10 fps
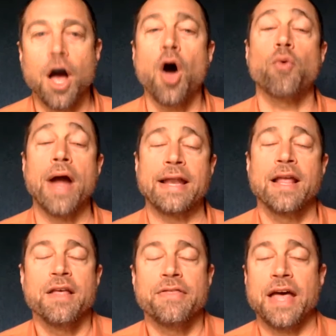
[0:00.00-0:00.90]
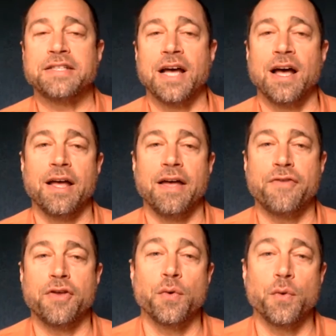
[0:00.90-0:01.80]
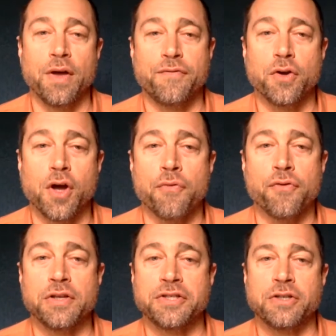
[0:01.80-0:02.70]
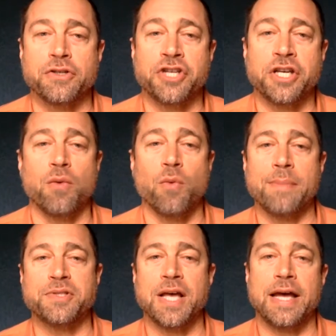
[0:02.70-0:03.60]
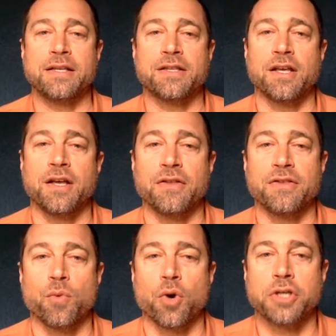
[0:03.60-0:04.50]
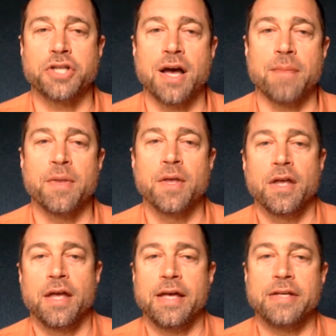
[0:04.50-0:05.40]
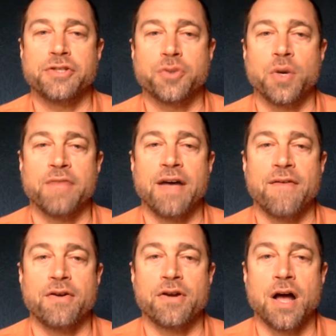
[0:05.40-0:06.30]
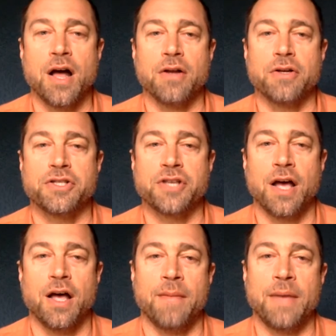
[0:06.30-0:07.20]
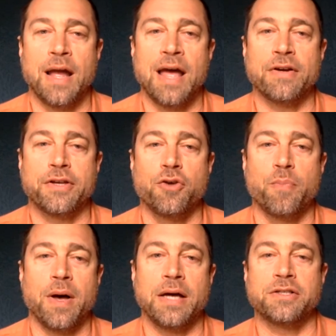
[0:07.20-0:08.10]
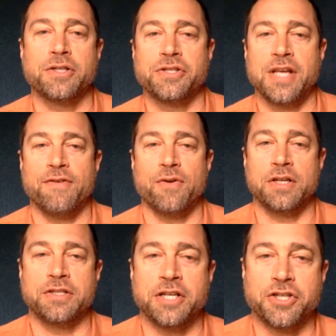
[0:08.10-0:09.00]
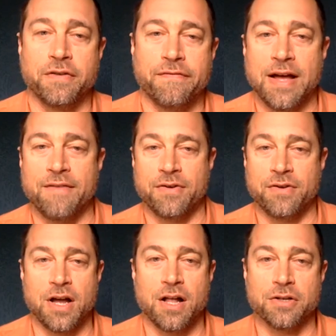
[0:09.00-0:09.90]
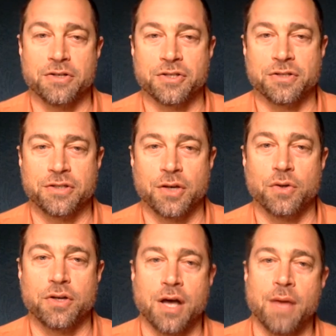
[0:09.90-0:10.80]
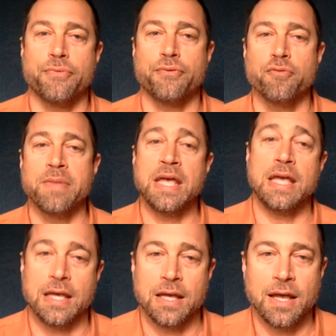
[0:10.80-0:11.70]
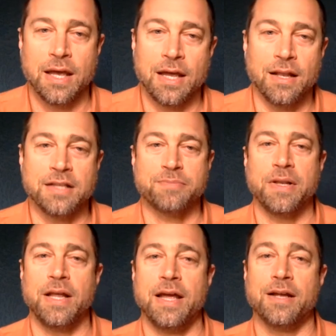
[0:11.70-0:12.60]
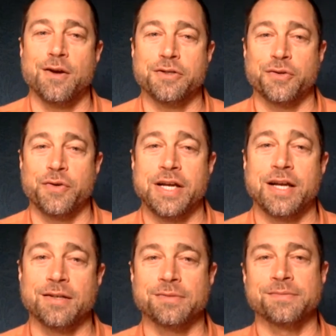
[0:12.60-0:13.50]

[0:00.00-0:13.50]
Oh, right. That if you go through the Synergita website, the workshop is $2,500, and I have a coupon to save you an additional $500. So come through me and let's play in Costa Rica.